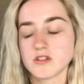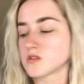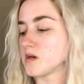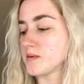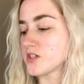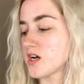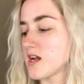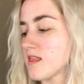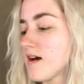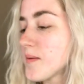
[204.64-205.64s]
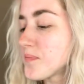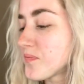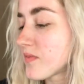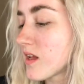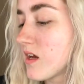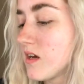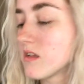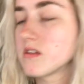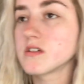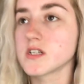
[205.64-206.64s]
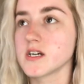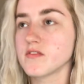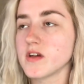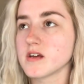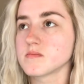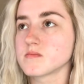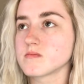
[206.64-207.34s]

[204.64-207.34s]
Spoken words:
So I'll be trying that. There's Ivy.